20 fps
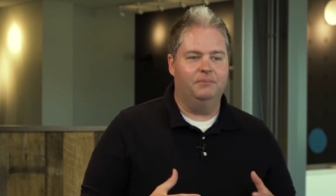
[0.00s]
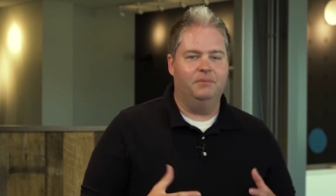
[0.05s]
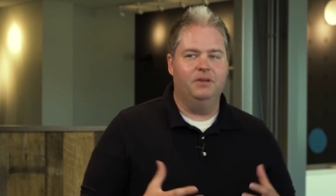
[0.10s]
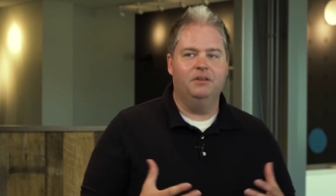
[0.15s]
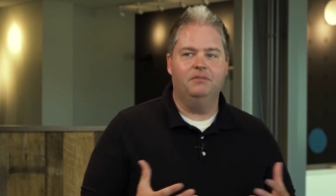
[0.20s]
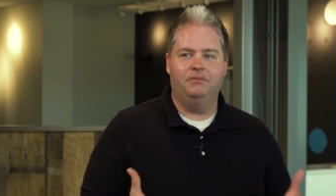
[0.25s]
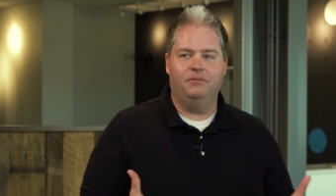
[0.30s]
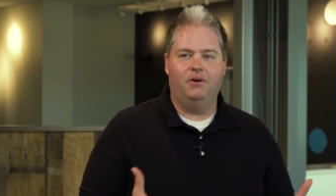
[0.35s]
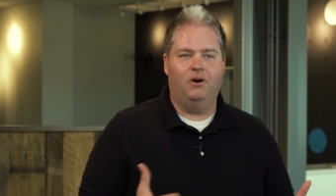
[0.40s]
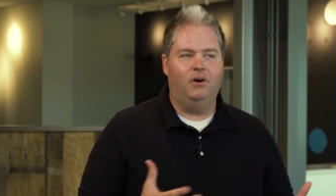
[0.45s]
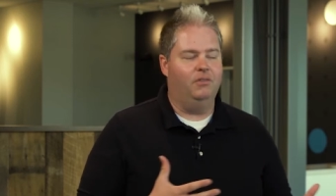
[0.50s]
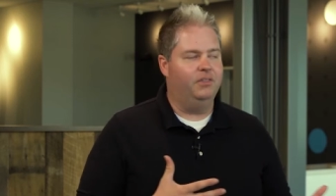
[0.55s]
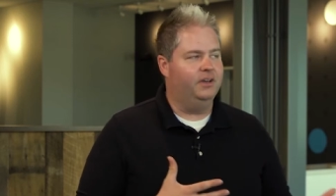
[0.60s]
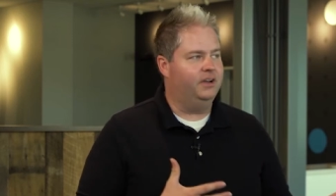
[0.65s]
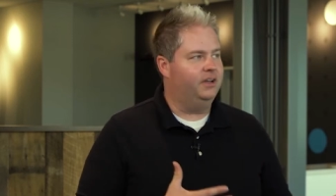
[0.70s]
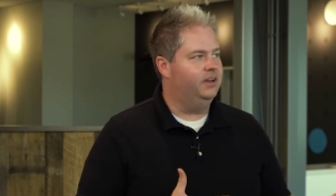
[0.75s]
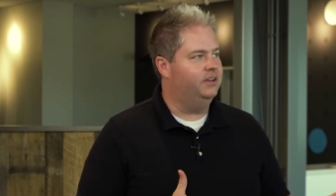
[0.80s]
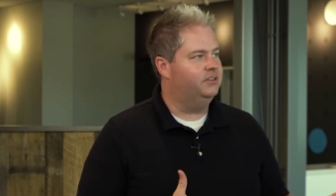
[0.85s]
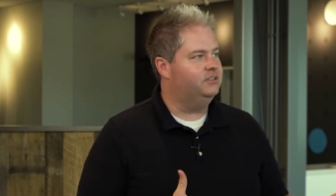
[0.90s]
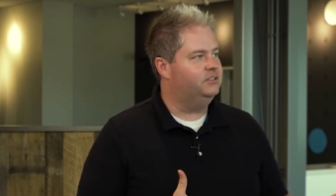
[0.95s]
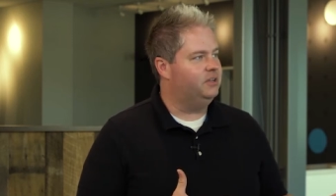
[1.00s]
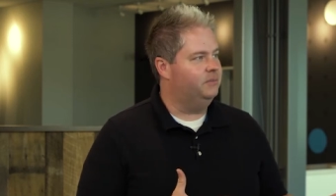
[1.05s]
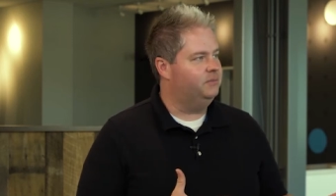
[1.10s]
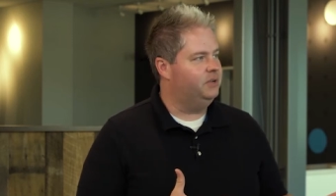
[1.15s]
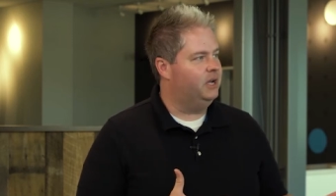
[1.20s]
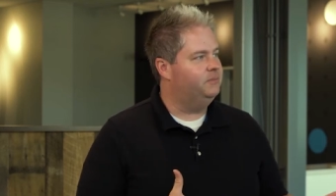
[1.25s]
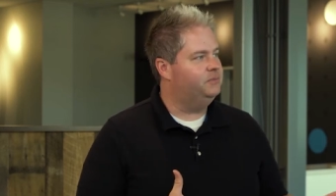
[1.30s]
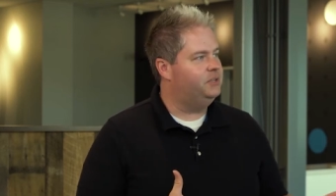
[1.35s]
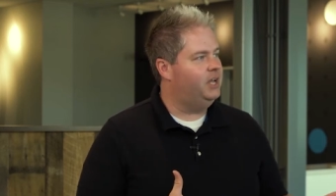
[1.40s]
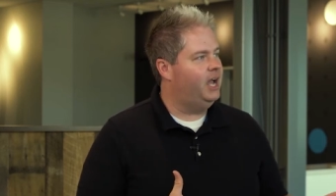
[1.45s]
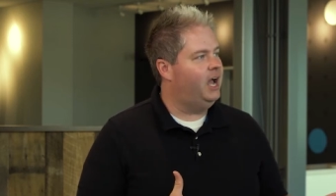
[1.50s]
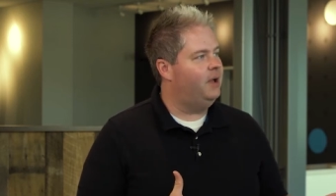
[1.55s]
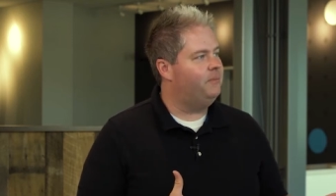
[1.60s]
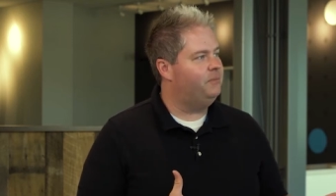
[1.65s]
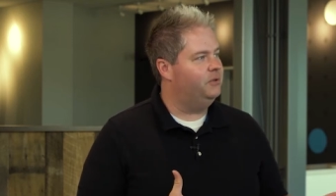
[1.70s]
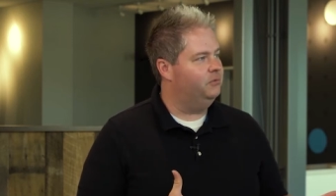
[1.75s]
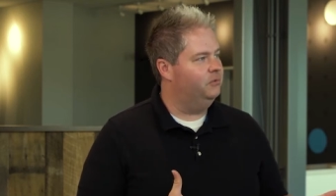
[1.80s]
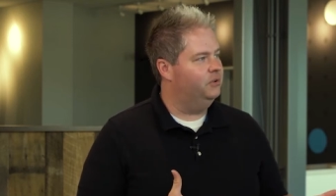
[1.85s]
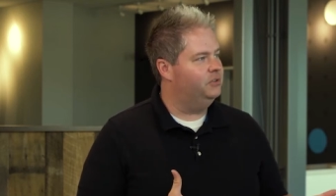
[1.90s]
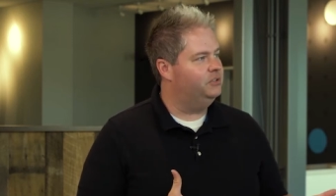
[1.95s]
A pitfall that can sometimes
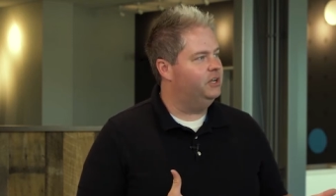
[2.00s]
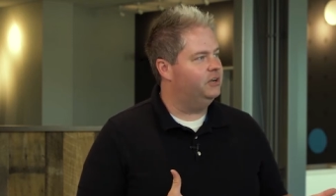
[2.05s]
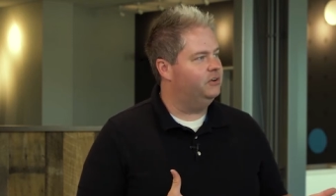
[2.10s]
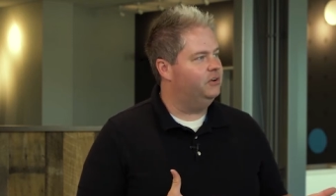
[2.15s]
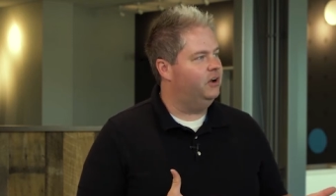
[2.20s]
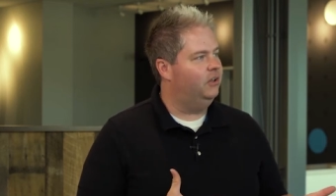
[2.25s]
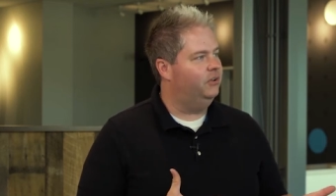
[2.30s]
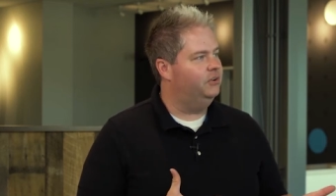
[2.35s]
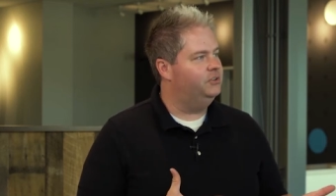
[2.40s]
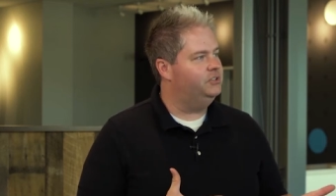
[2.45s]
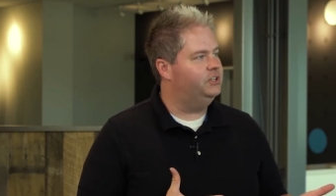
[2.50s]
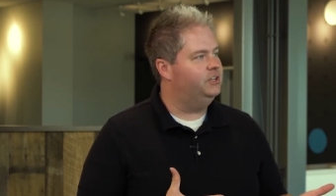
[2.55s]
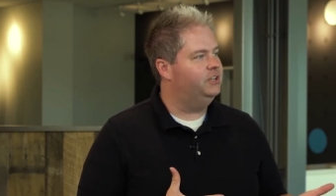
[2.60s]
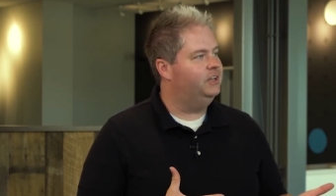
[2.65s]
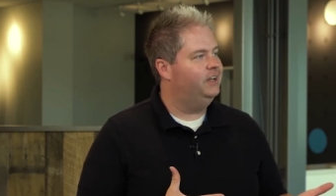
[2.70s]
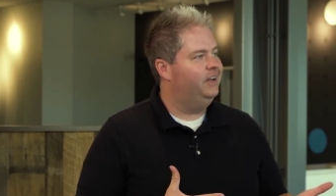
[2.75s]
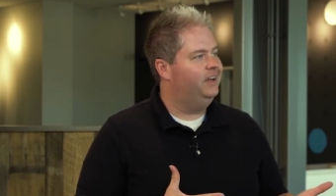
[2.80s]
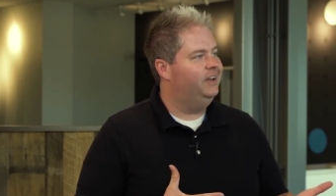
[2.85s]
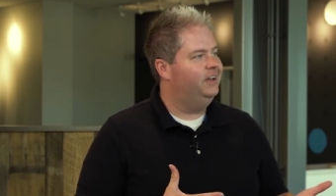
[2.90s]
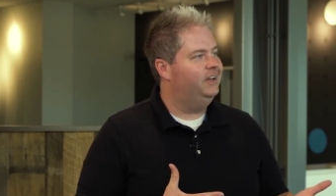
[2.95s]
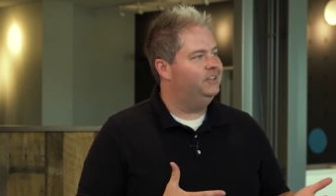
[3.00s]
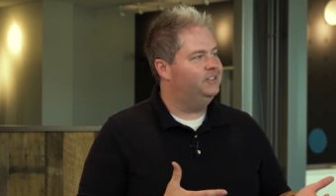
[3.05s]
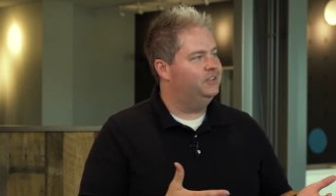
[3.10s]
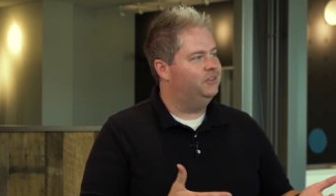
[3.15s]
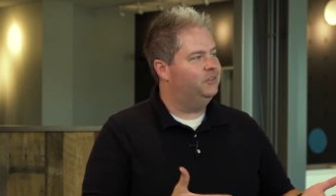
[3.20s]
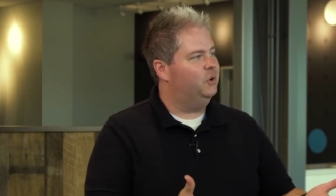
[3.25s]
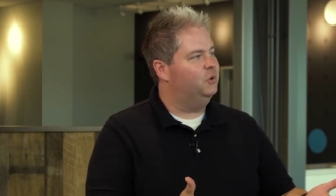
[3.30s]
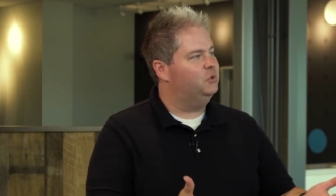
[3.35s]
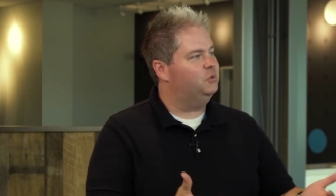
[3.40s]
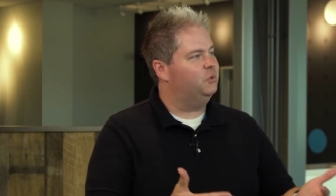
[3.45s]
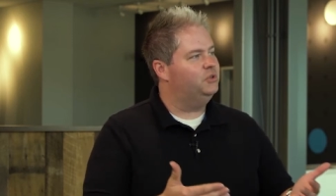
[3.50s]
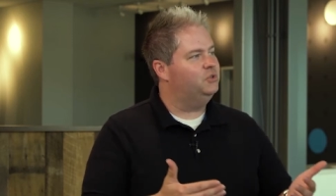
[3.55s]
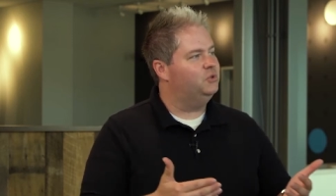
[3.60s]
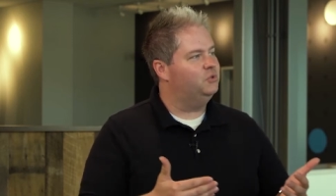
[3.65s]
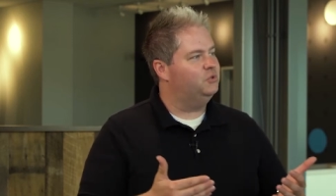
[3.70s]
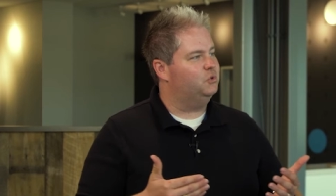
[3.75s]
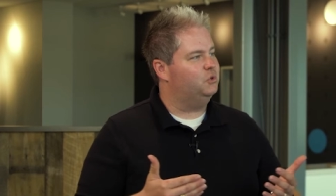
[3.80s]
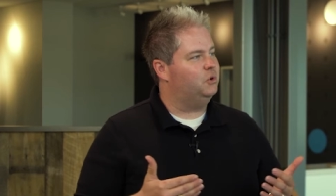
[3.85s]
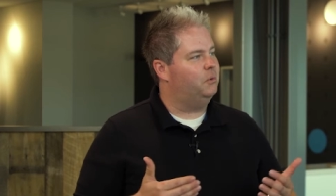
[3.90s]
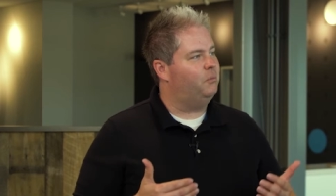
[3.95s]
happen with technology is that those
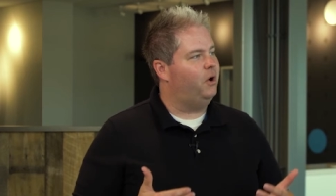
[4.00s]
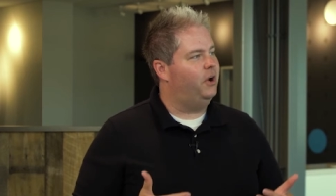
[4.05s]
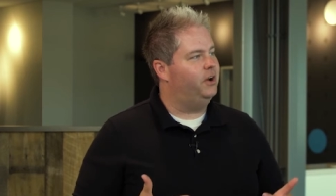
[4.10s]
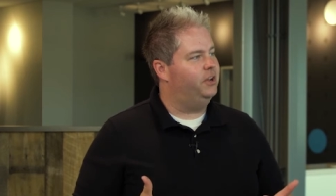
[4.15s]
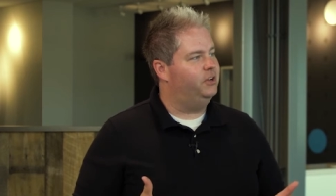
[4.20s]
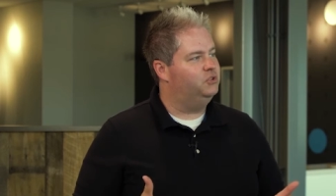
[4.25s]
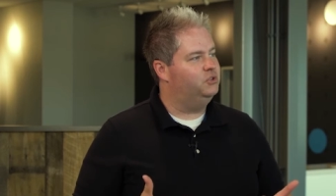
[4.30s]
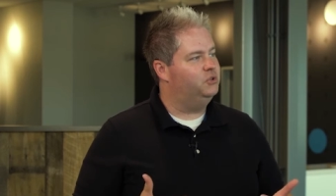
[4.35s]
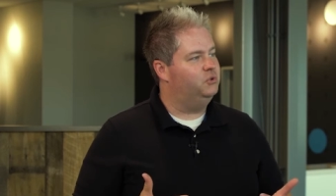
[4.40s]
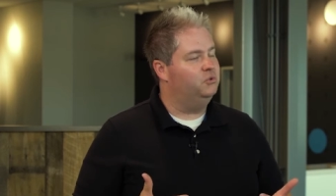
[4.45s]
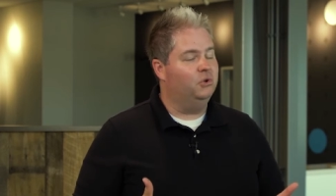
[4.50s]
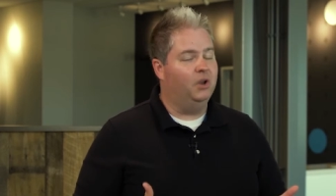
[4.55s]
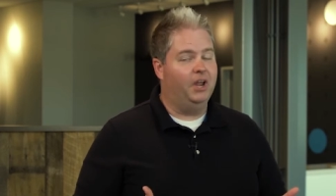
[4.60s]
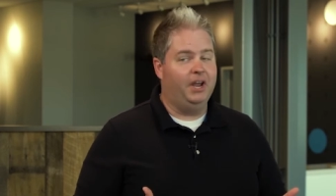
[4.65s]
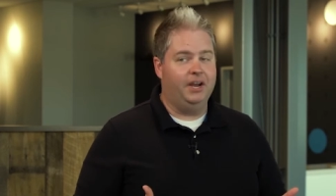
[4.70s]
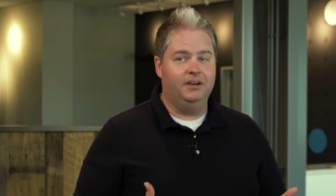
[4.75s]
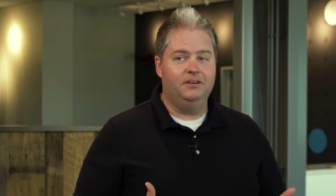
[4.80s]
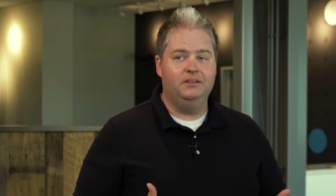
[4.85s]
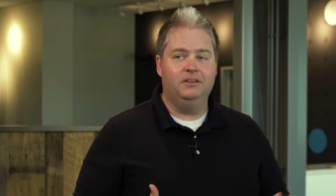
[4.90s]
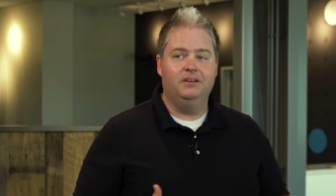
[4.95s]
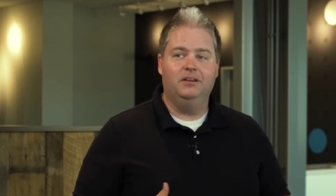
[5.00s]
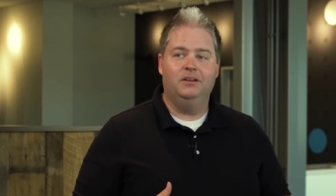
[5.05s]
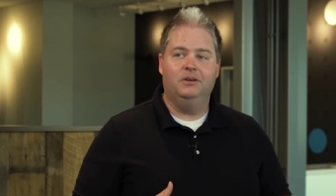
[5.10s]
resources are brought in too late,